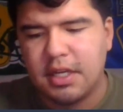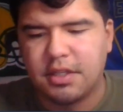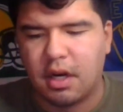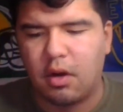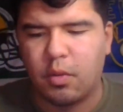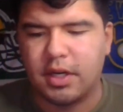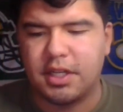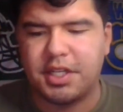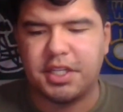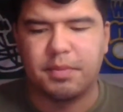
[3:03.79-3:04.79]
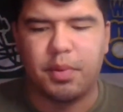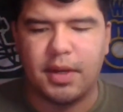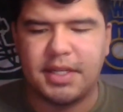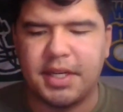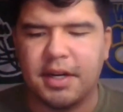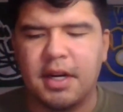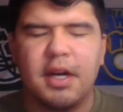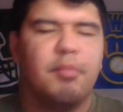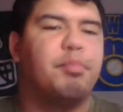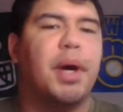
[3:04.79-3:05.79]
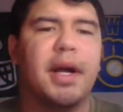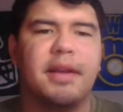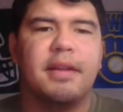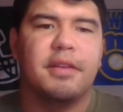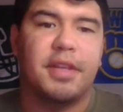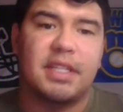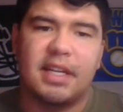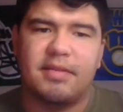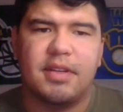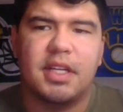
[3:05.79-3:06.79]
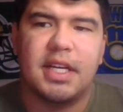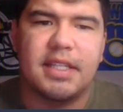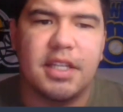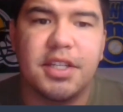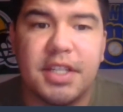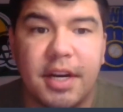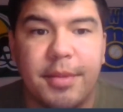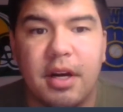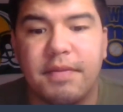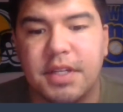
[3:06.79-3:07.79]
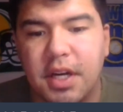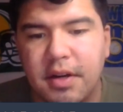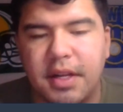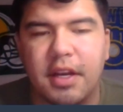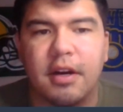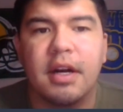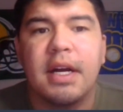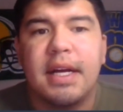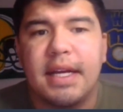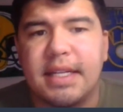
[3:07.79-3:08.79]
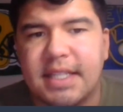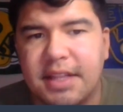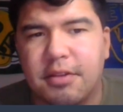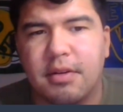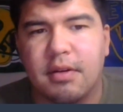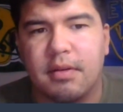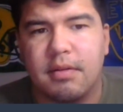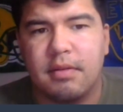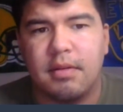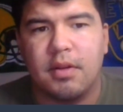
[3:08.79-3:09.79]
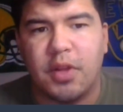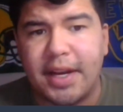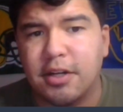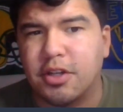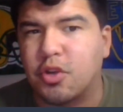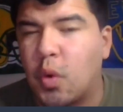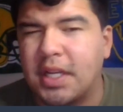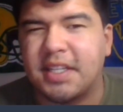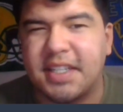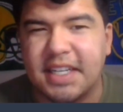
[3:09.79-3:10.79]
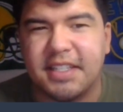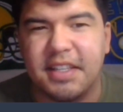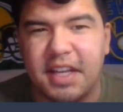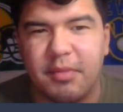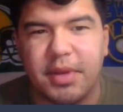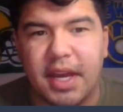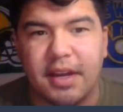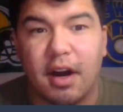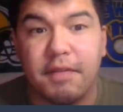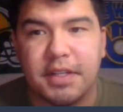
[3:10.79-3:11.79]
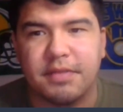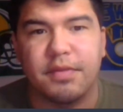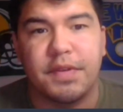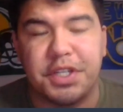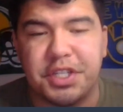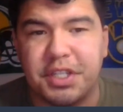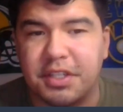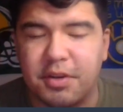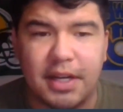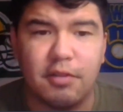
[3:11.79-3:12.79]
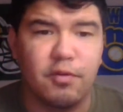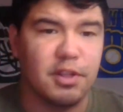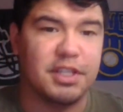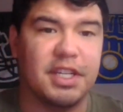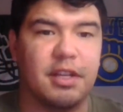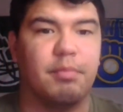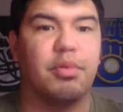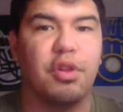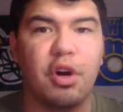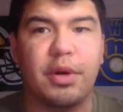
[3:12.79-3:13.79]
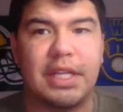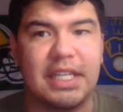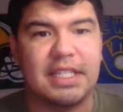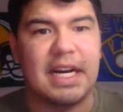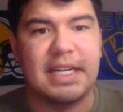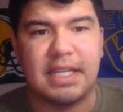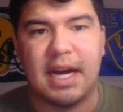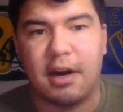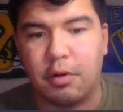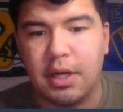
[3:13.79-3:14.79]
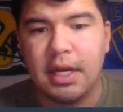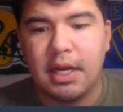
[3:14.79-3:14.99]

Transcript: So we're going to see some points here. But the thing that that doesn't scare me off a ton here is that the Lakers are 26th in the NBA in offensive efficiency. So I don't really see them blowing these guys out.